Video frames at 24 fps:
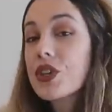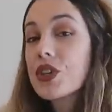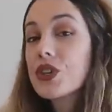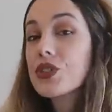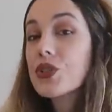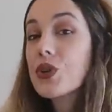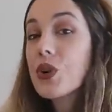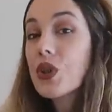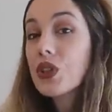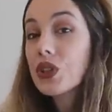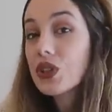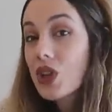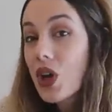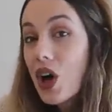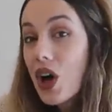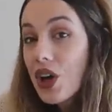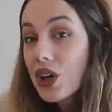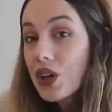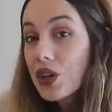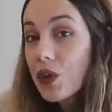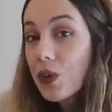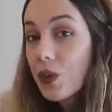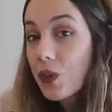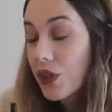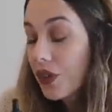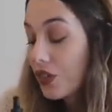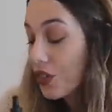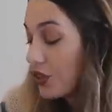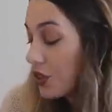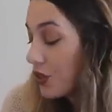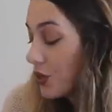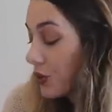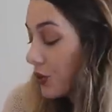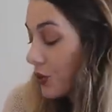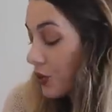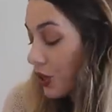So along with
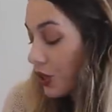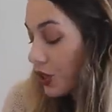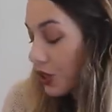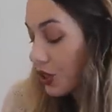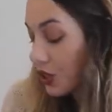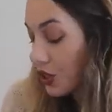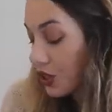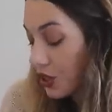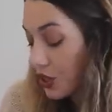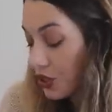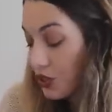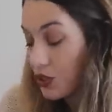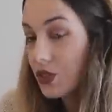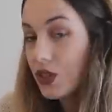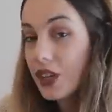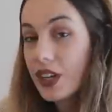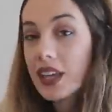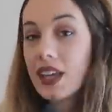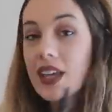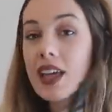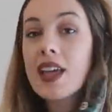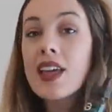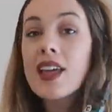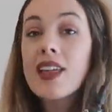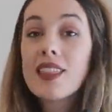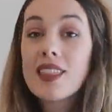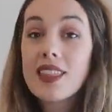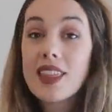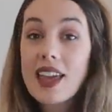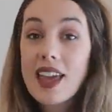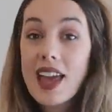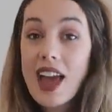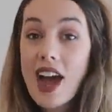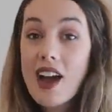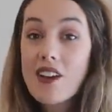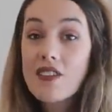the nutritional drink,
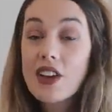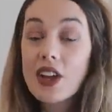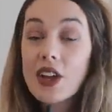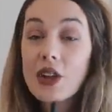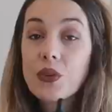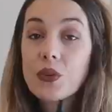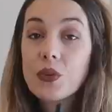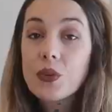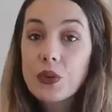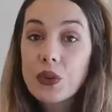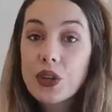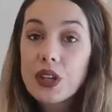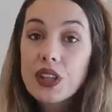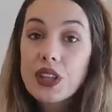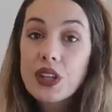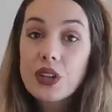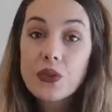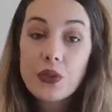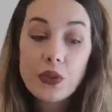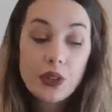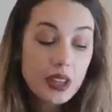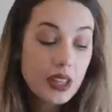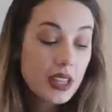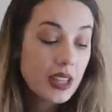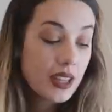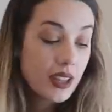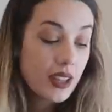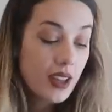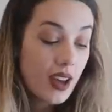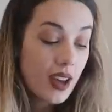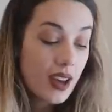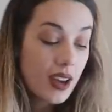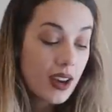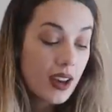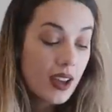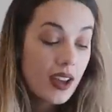they have a really, really
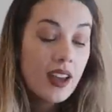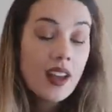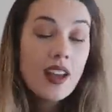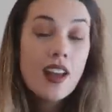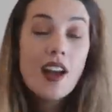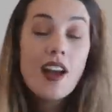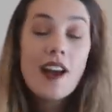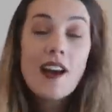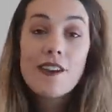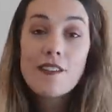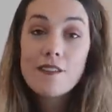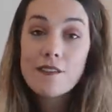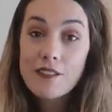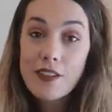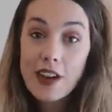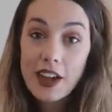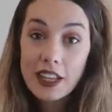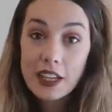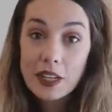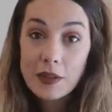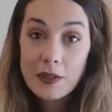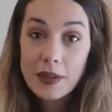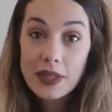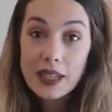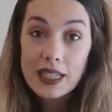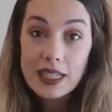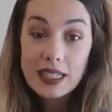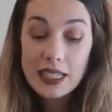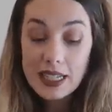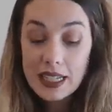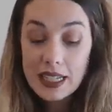good vitamin